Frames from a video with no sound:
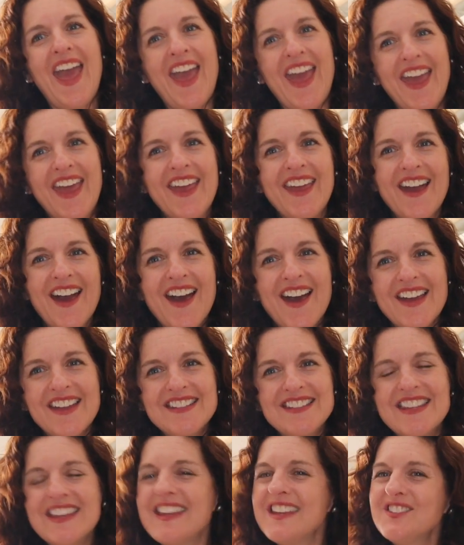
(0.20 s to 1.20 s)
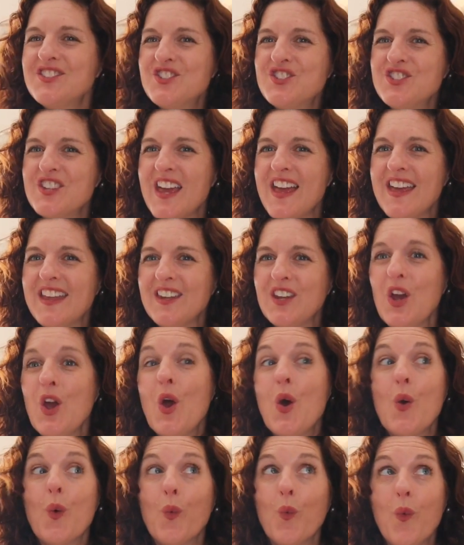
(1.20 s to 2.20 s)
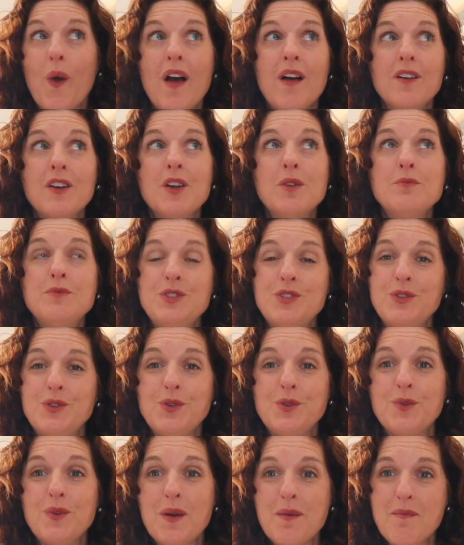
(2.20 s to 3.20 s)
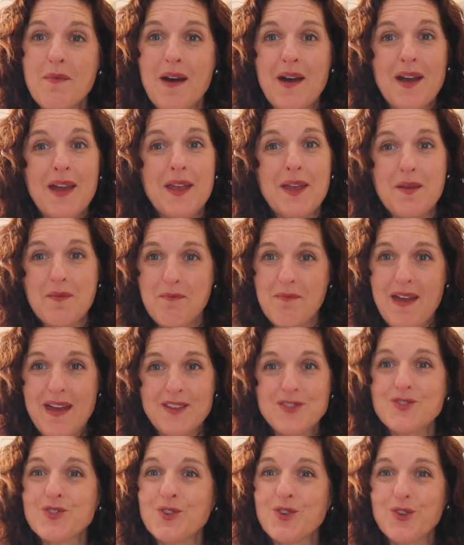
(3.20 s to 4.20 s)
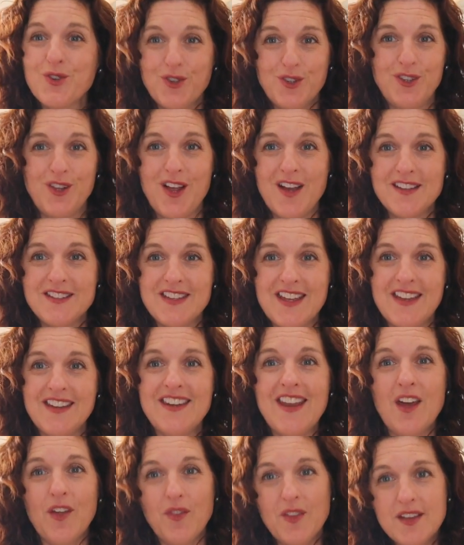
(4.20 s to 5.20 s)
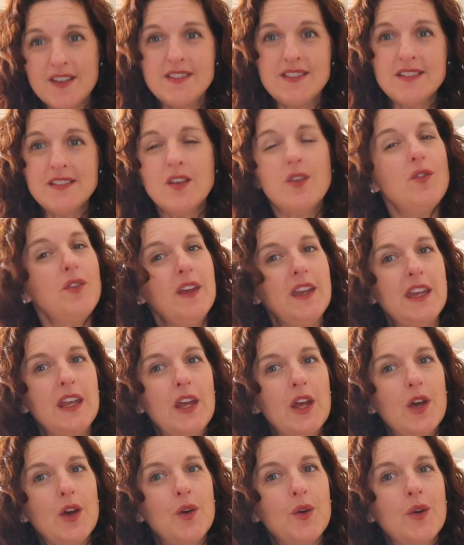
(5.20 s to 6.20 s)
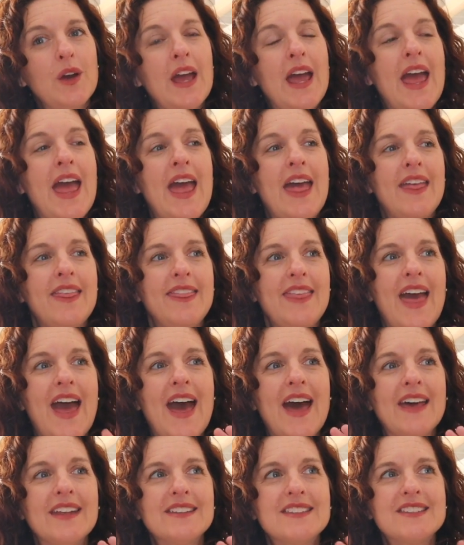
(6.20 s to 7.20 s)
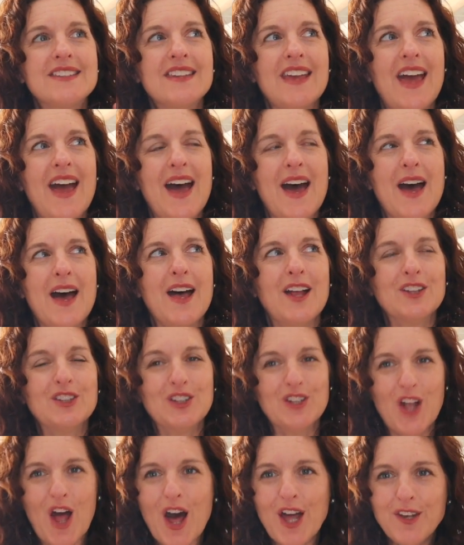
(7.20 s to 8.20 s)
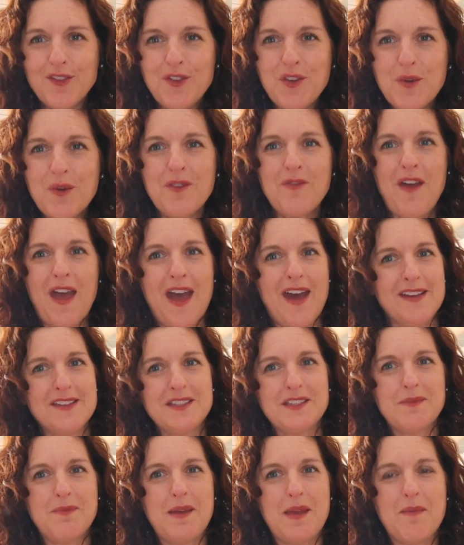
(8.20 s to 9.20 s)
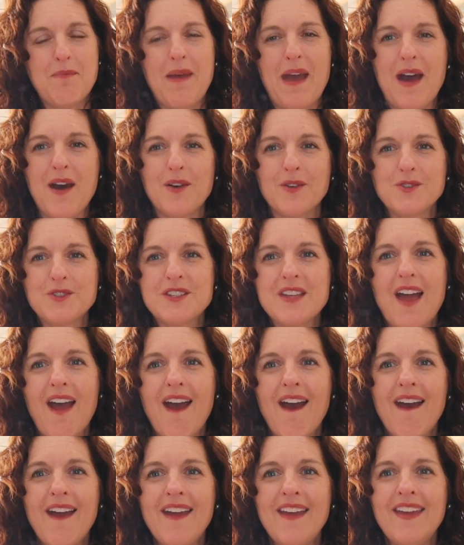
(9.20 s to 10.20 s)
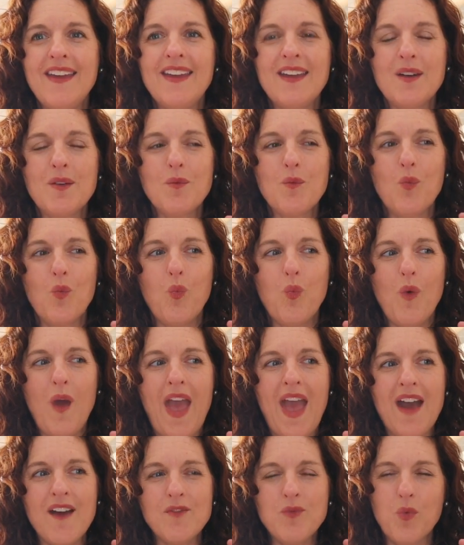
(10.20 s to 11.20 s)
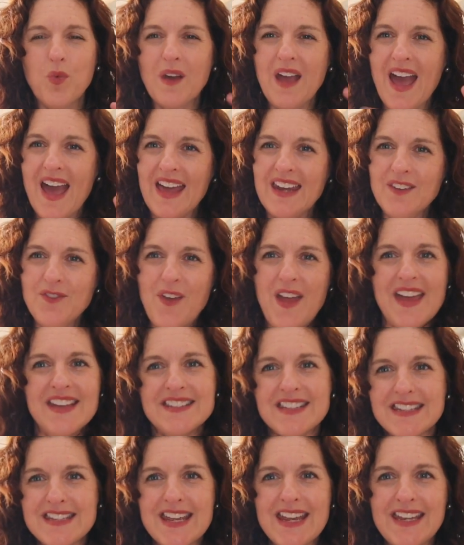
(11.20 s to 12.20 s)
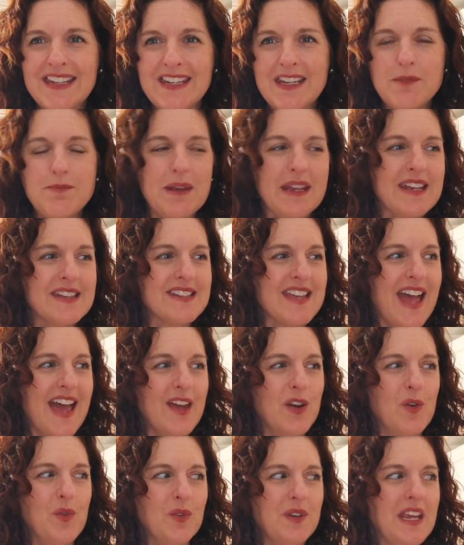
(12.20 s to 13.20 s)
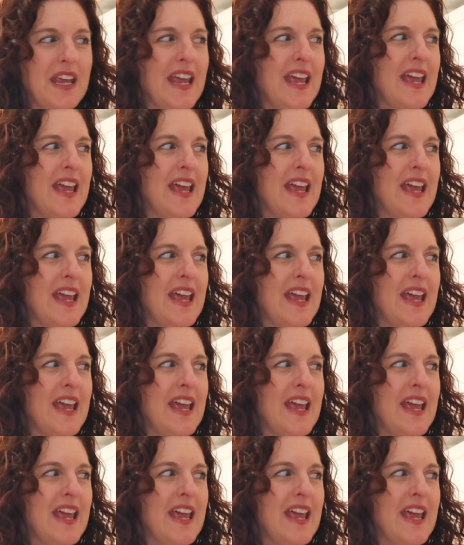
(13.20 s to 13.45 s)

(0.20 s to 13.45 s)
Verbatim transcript: Hey guys, it's Jen. Welcome to my master closet. Now this is a video that a lot of you have asked me about. I have kind of hesitated because I don't